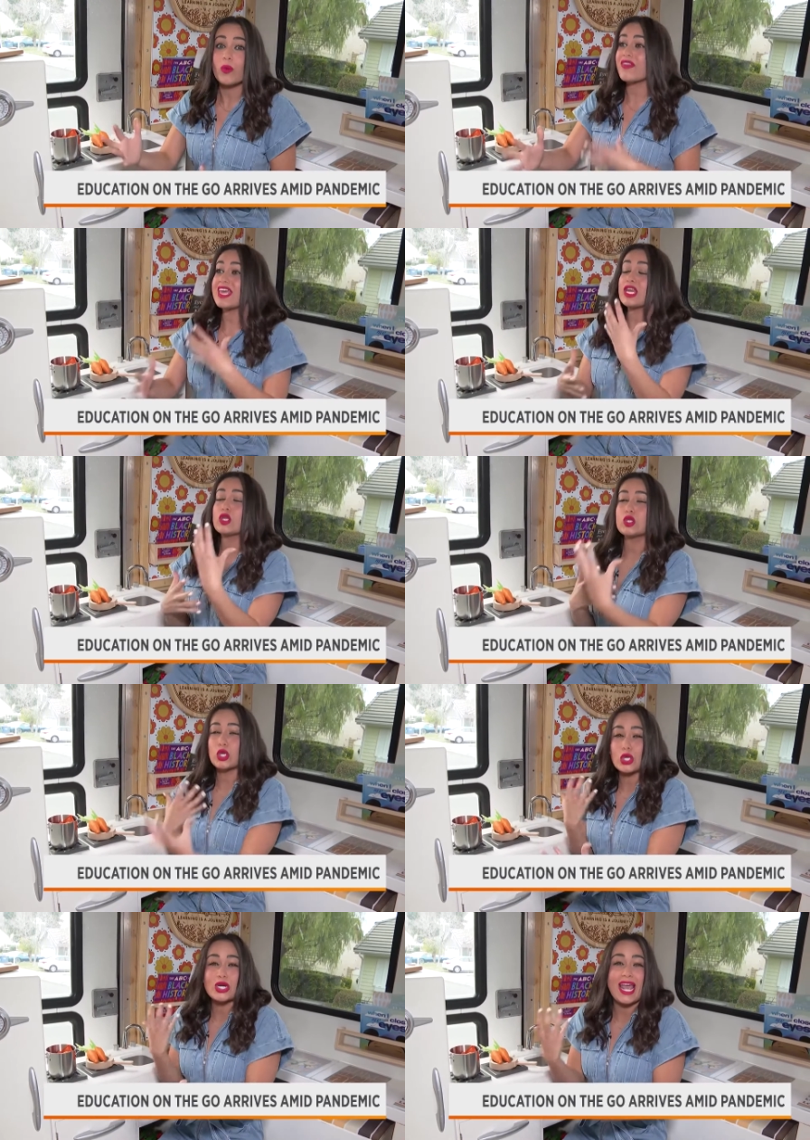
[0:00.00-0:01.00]
where they can
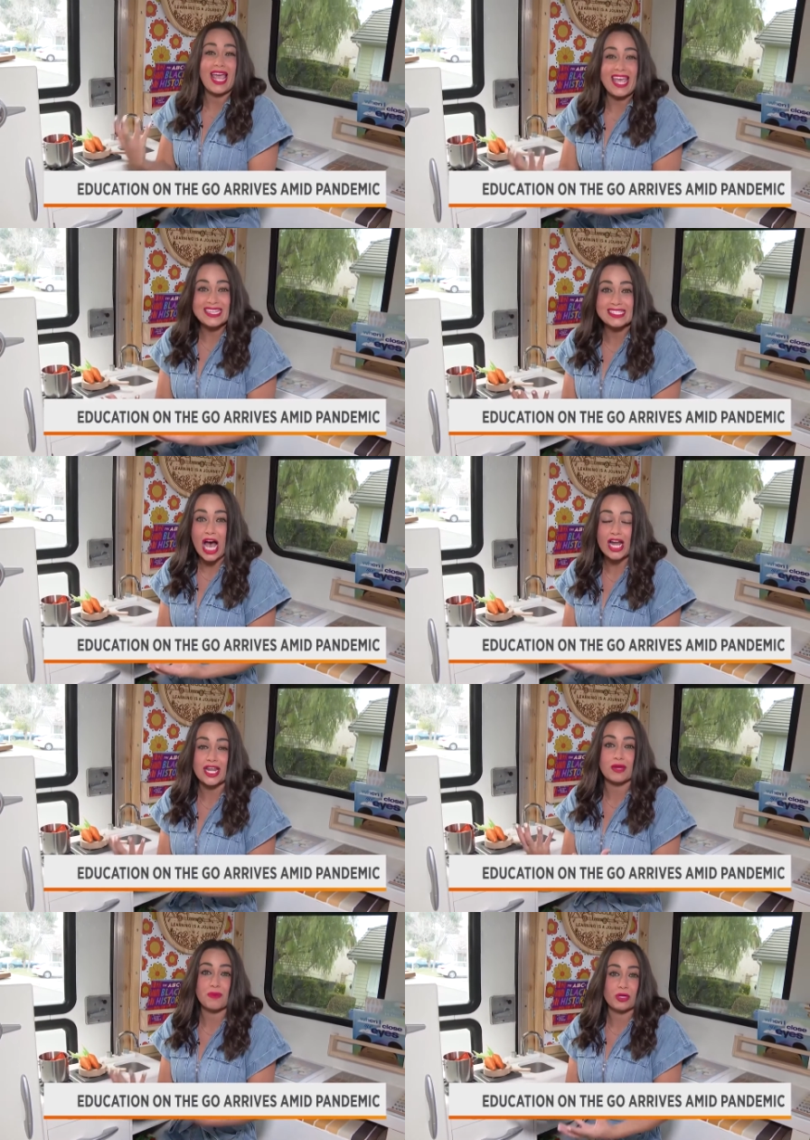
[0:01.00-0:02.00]
learn hands on
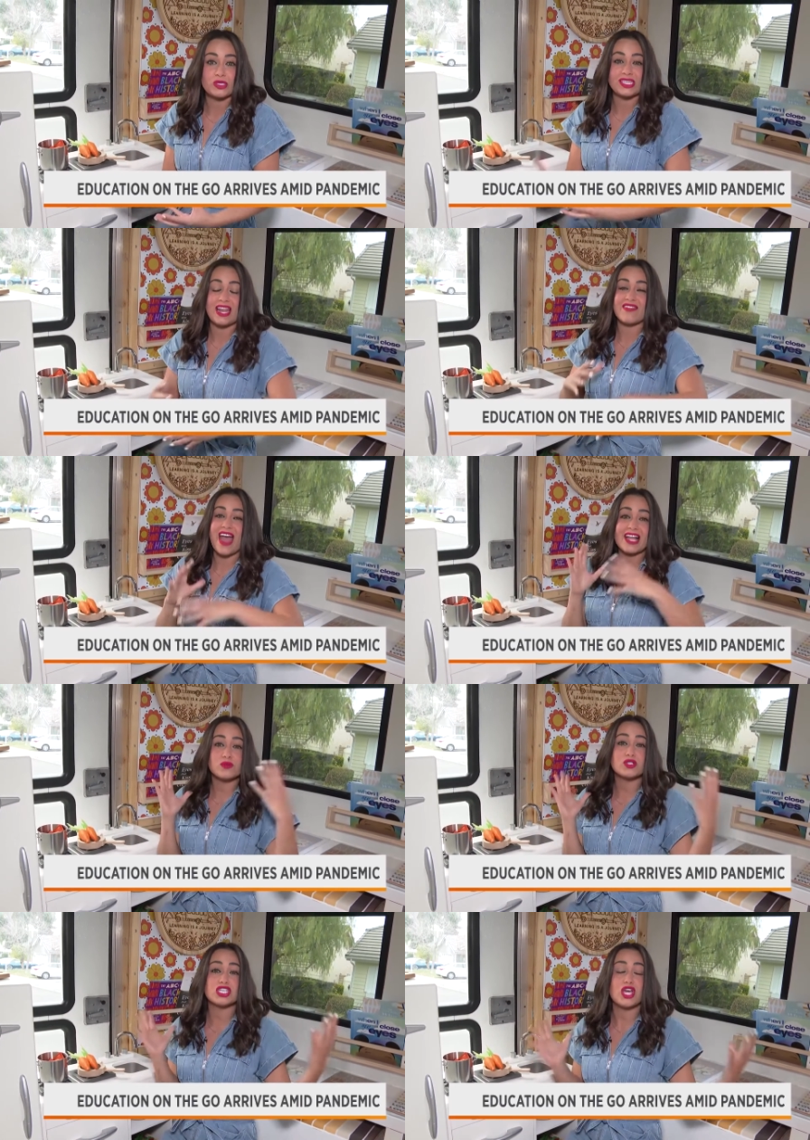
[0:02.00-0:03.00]
in person. And
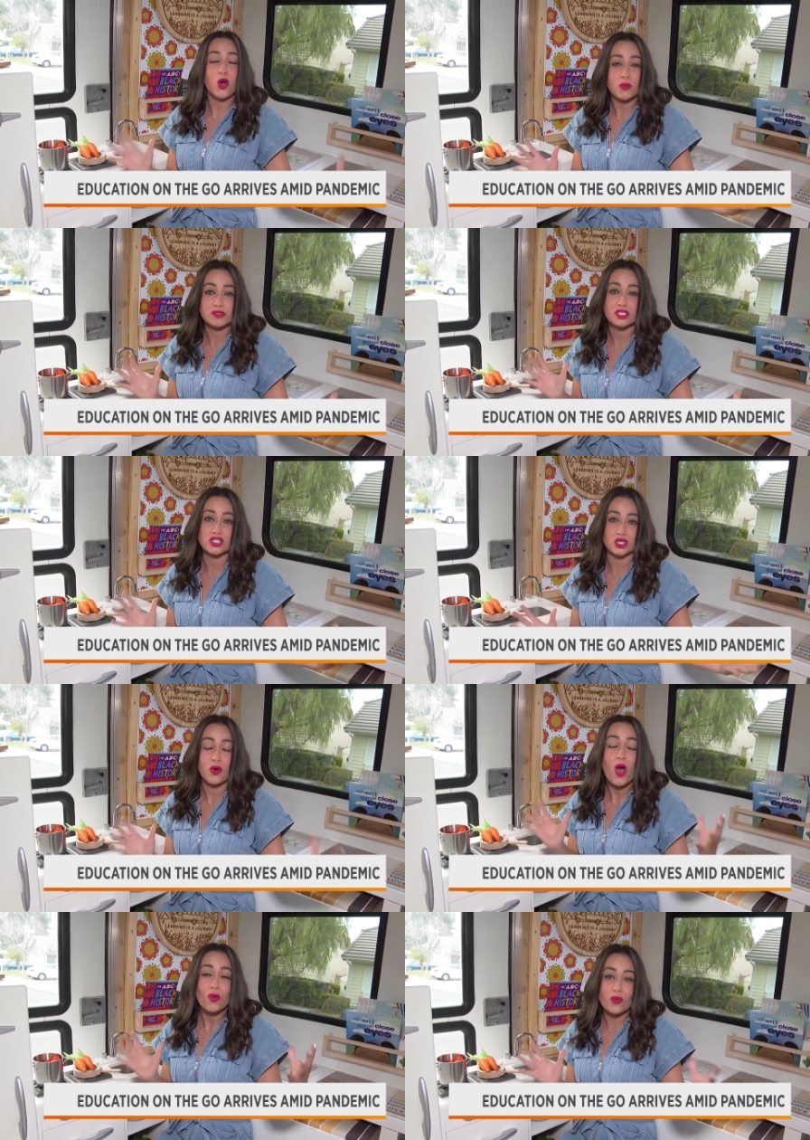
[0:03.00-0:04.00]
that's what she hopes to do
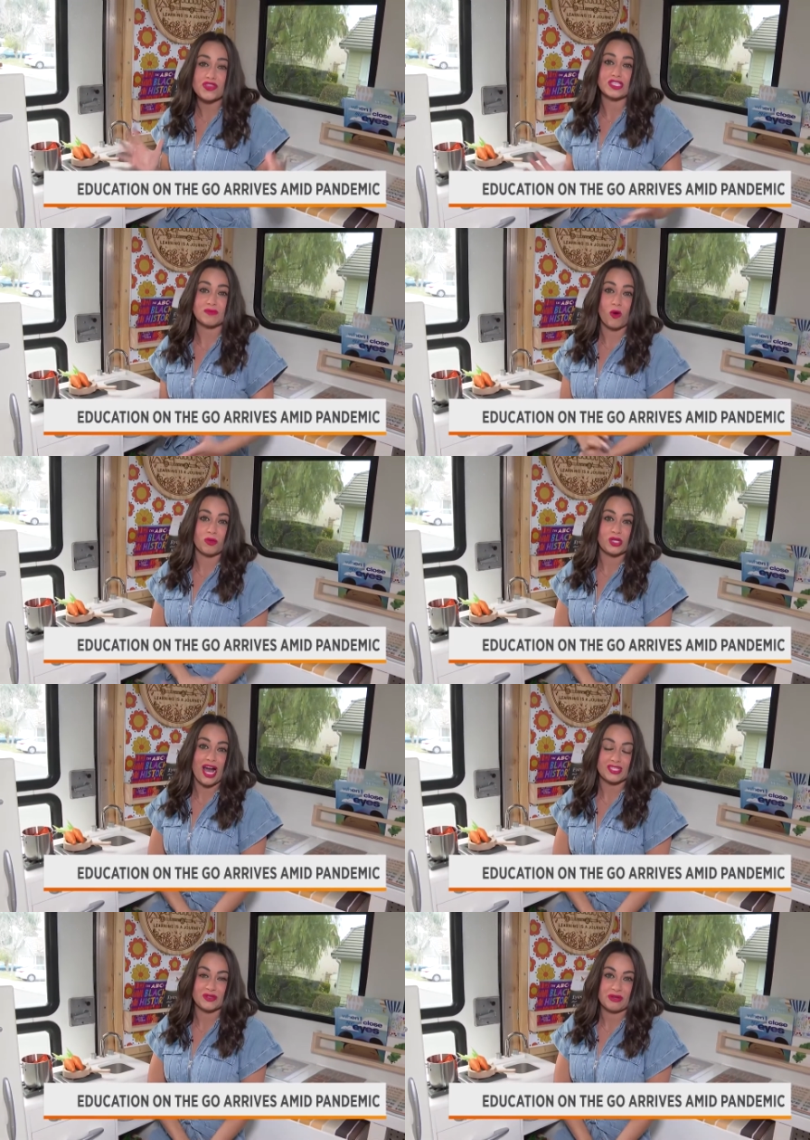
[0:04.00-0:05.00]
with this mobile
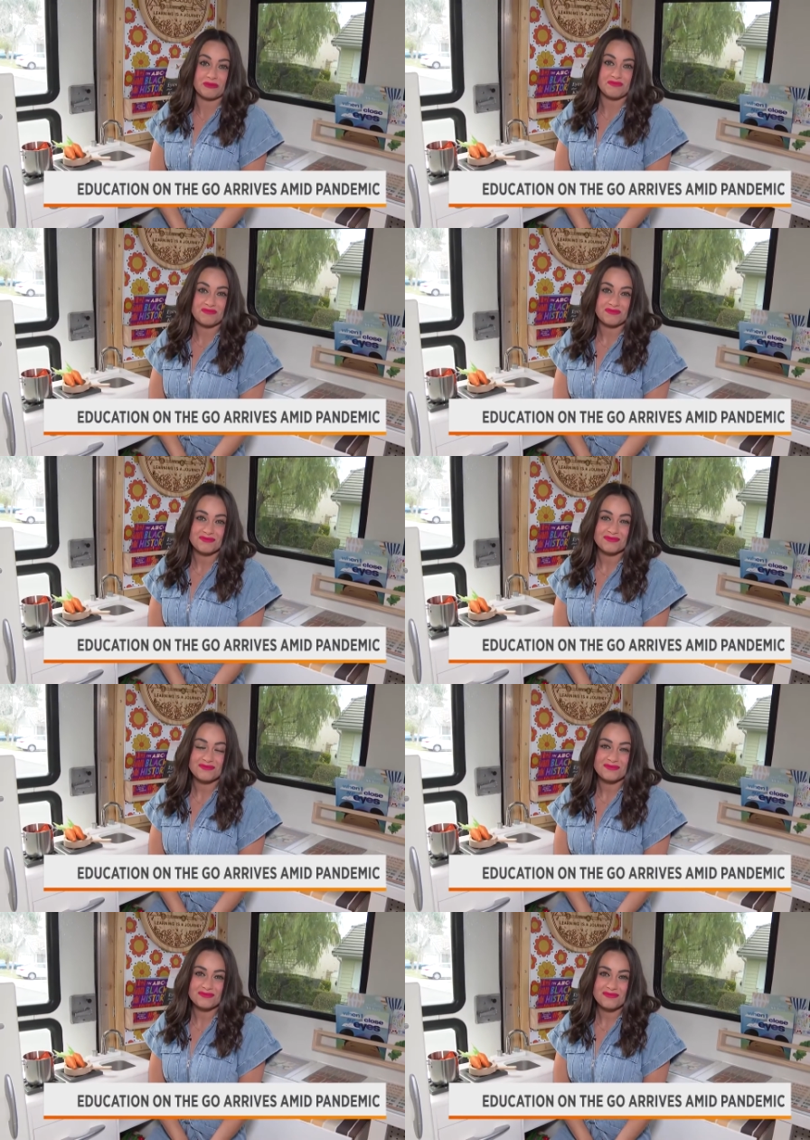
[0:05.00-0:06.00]
classroom. We love